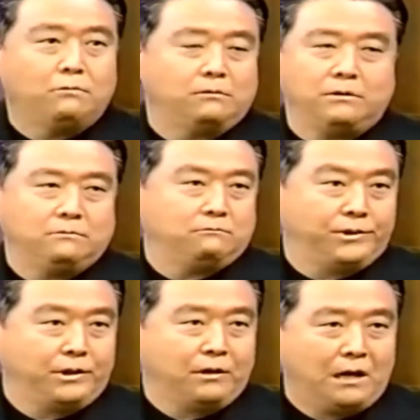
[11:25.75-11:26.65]
Oh,
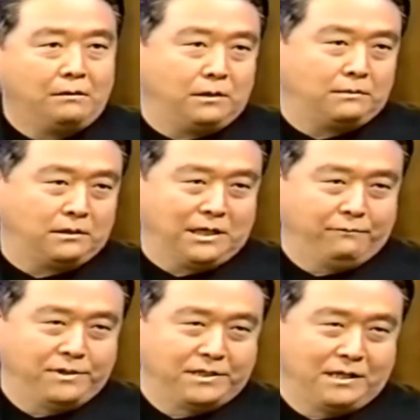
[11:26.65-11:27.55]
when they're hounding, the
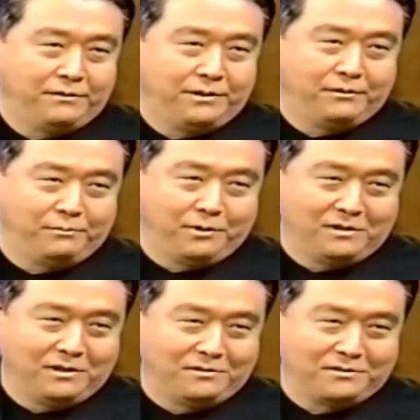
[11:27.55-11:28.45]
government's hounding you,
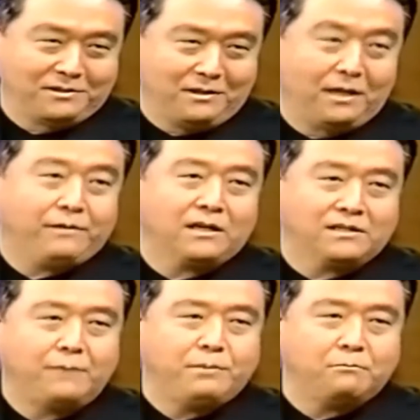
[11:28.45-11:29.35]
bill collectors calling,
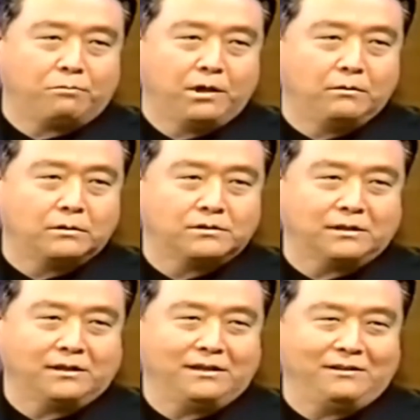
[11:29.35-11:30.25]
because I've been broke,
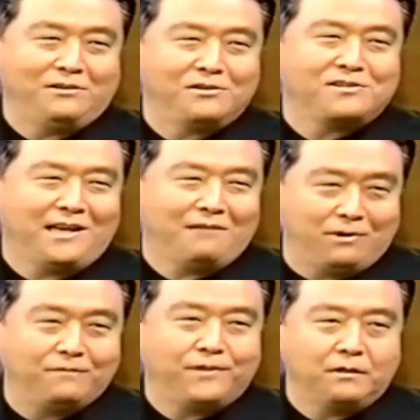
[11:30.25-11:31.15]
so I can
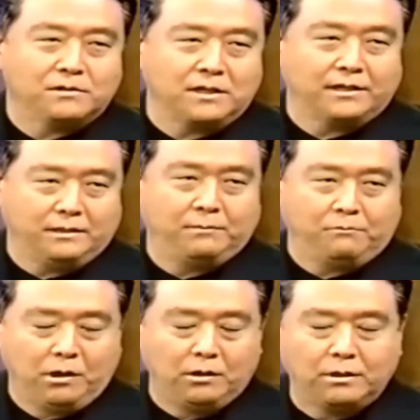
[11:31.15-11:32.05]
understand what it feels like to
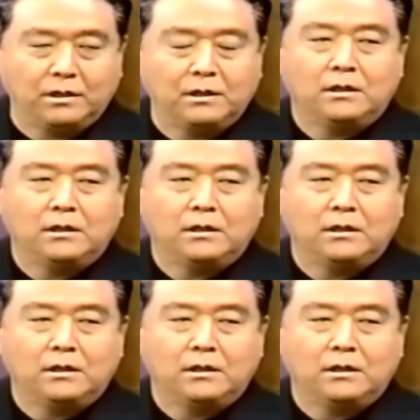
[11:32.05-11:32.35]
be broke.